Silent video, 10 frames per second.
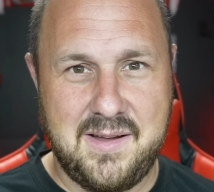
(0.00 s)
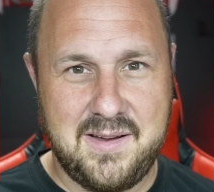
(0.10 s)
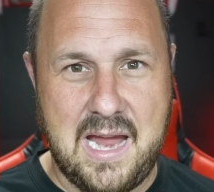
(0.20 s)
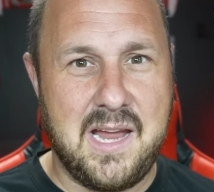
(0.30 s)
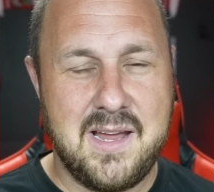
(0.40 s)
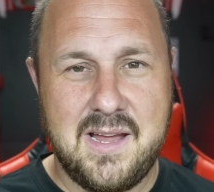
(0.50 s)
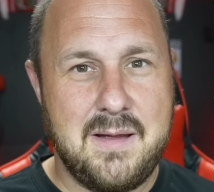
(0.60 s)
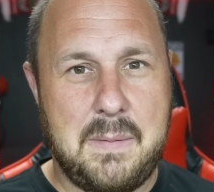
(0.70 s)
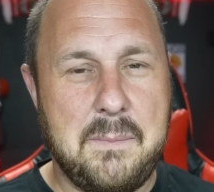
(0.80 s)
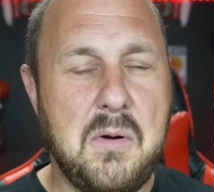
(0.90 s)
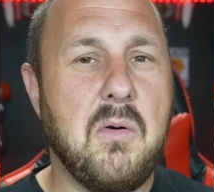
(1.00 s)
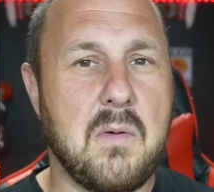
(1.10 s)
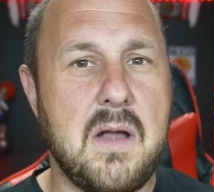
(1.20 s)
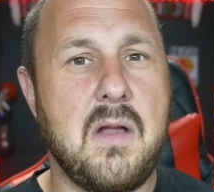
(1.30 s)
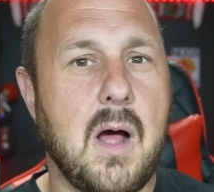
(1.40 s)
Okay, people who
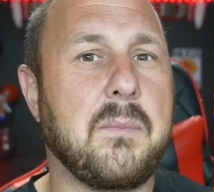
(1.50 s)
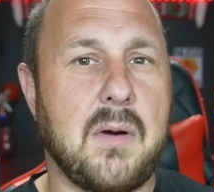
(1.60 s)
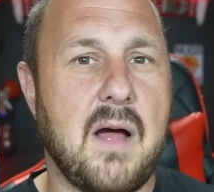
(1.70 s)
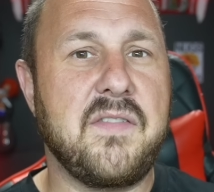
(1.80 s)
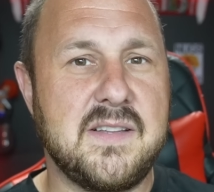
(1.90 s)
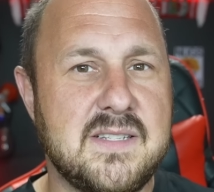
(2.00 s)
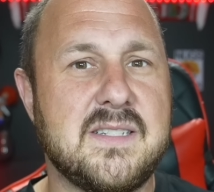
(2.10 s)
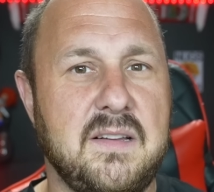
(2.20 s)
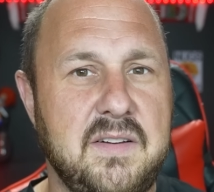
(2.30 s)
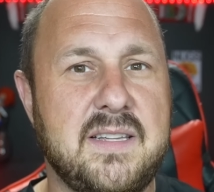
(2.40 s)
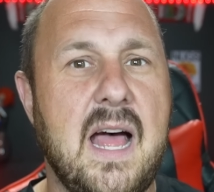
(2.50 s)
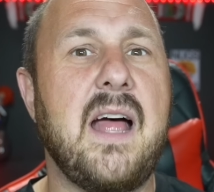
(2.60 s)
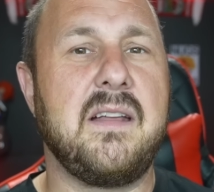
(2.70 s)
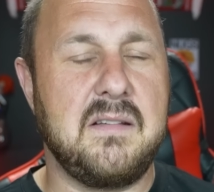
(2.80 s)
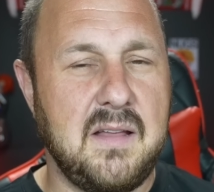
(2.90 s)
run nonprofits and stuff like
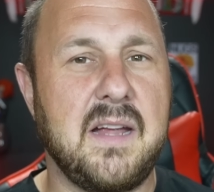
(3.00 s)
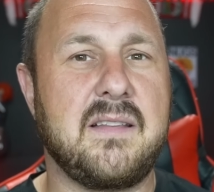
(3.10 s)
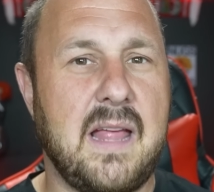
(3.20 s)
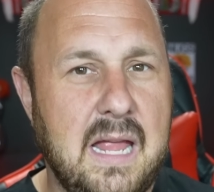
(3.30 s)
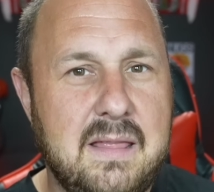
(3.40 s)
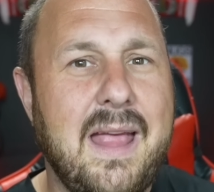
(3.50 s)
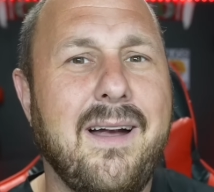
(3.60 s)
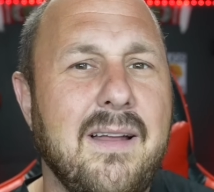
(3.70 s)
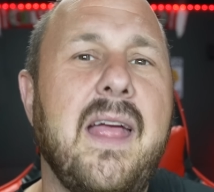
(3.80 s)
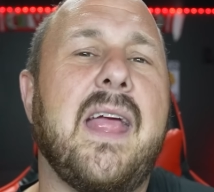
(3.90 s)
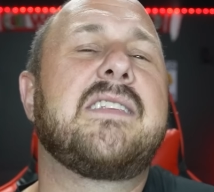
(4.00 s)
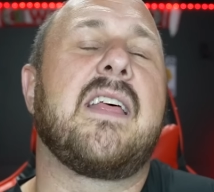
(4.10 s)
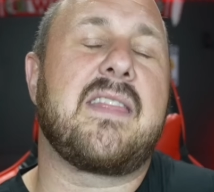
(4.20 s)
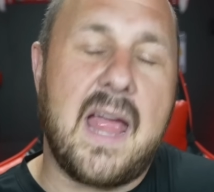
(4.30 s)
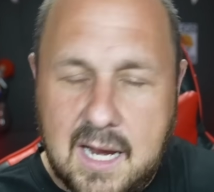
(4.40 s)
that, and like they're like it's a
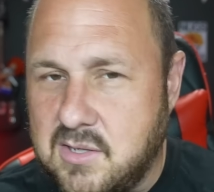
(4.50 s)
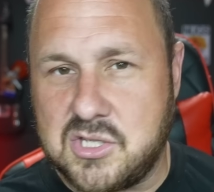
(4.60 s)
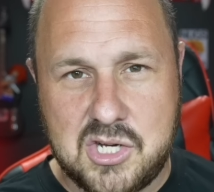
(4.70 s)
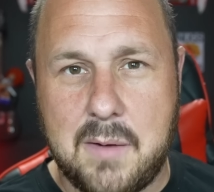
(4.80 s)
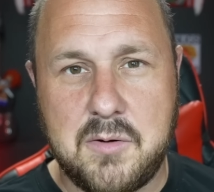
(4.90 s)
thankless job.